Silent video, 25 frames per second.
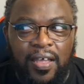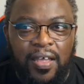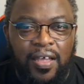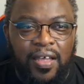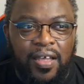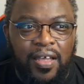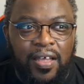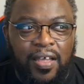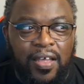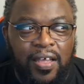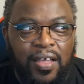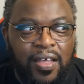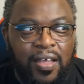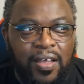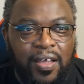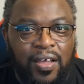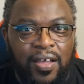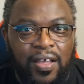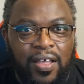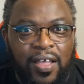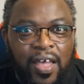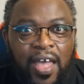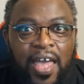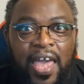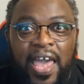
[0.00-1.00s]

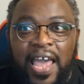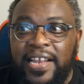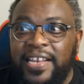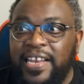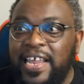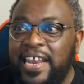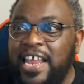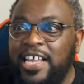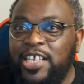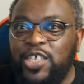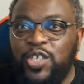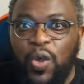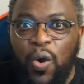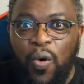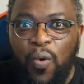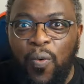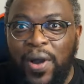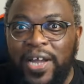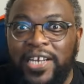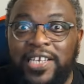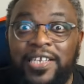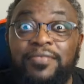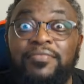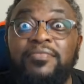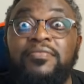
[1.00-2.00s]
and then I saw
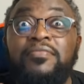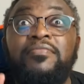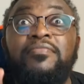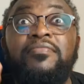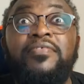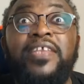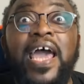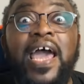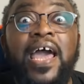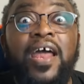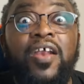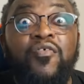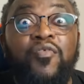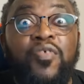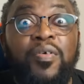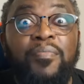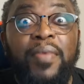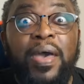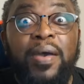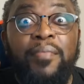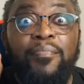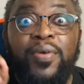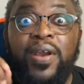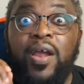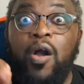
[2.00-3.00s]
one then
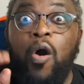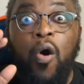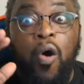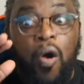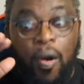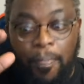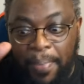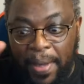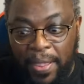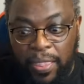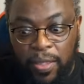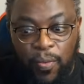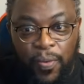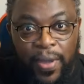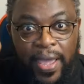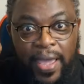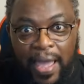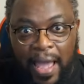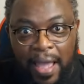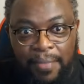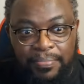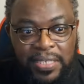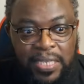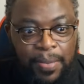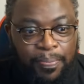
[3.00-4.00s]
remembering, oh, by the way,
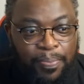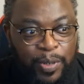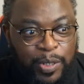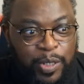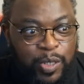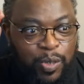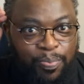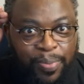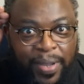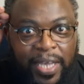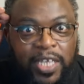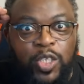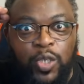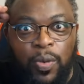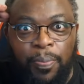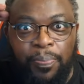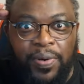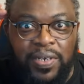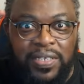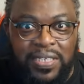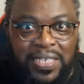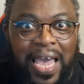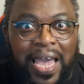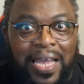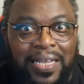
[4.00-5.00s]
I'm supposed to be here to
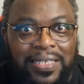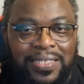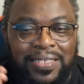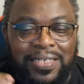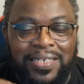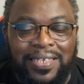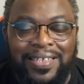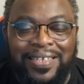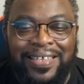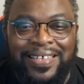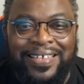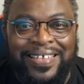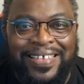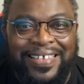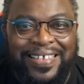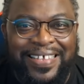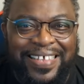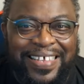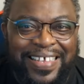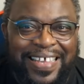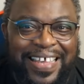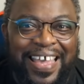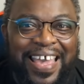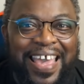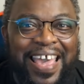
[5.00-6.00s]
protect.
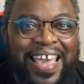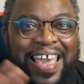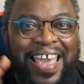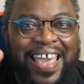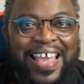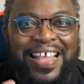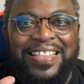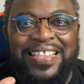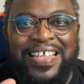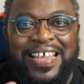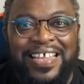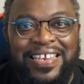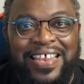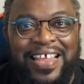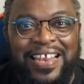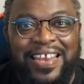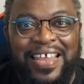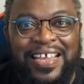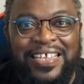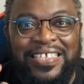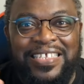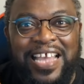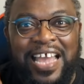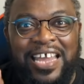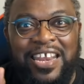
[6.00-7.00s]
And then the
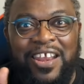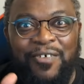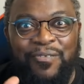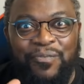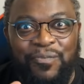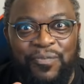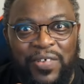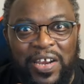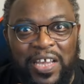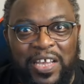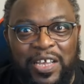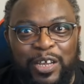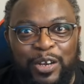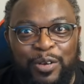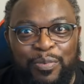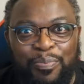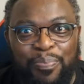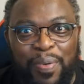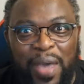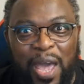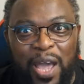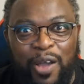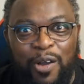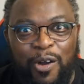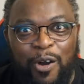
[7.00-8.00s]
lights kind of flickered
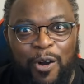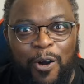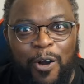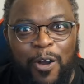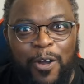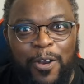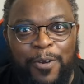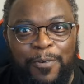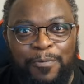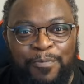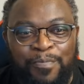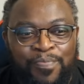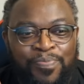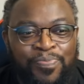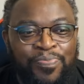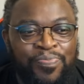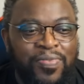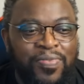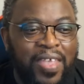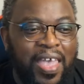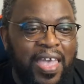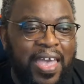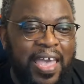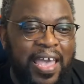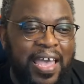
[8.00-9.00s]
back on.
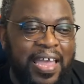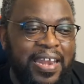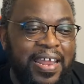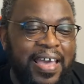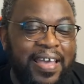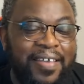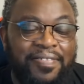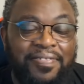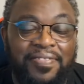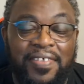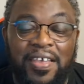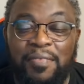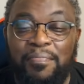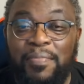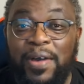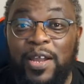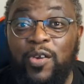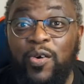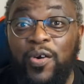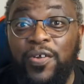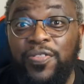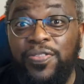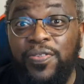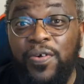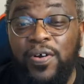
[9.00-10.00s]
And I think
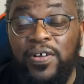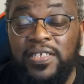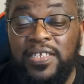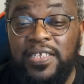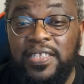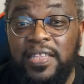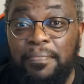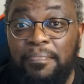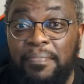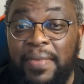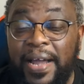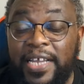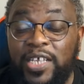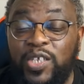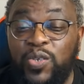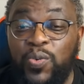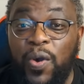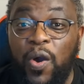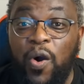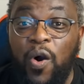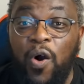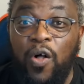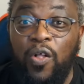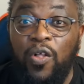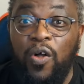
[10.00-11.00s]
Baloy thought the mics were
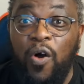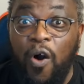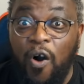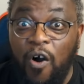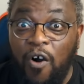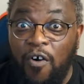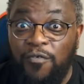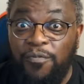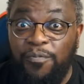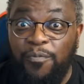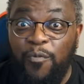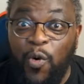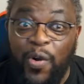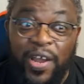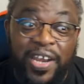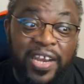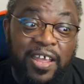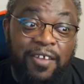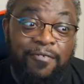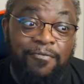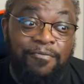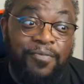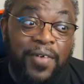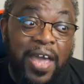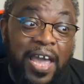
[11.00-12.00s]
all off when
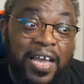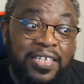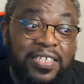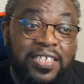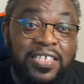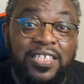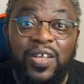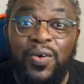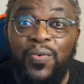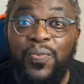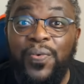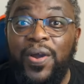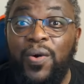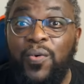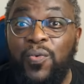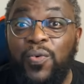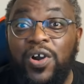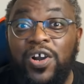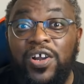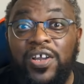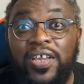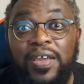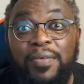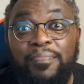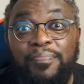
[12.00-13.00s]
in fact they were
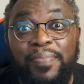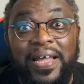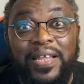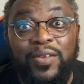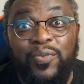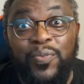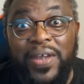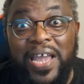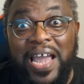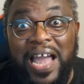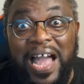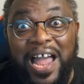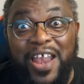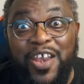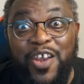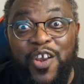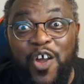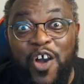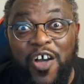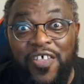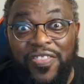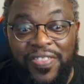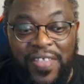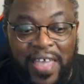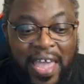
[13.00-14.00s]
working, but we are
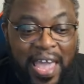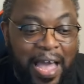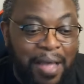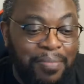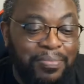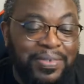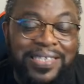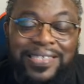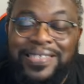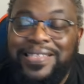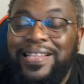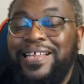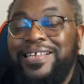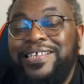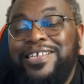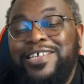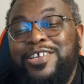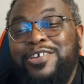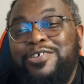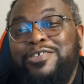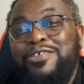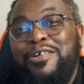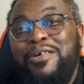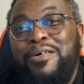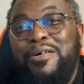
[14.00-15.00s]
not there. I'm just letting
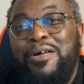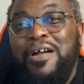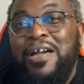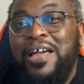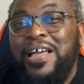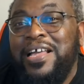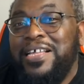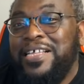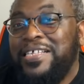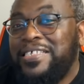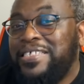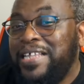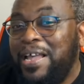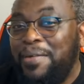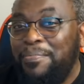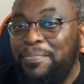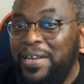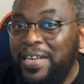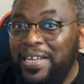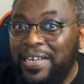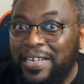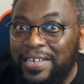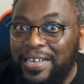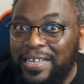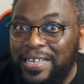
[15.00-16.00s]
you know some
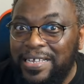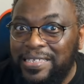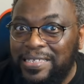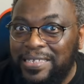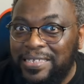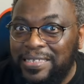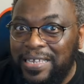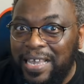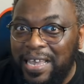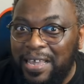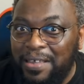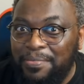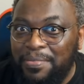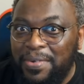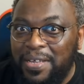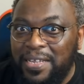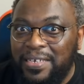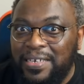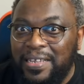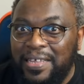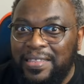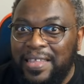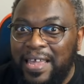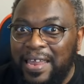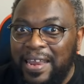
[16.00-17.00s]
little entertainment
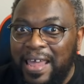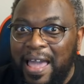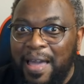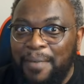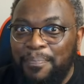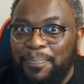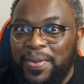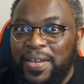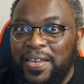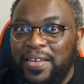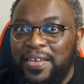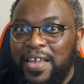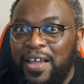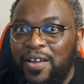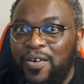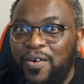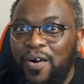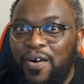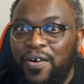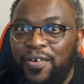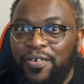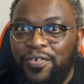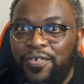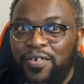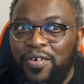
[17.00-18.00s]
that happened in the
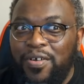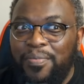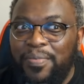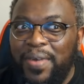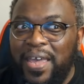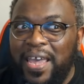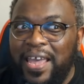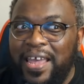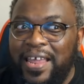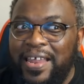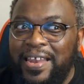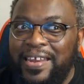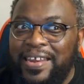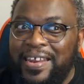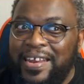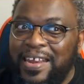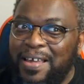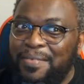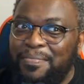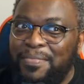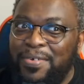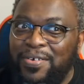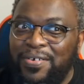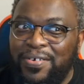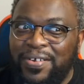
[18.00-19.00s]
courtroom. And then
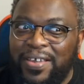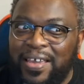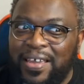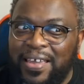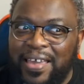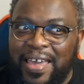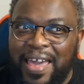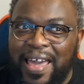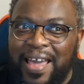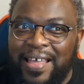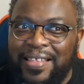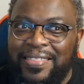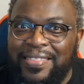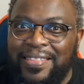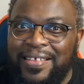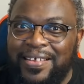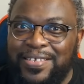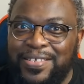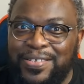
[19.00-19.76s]
I'm looking at the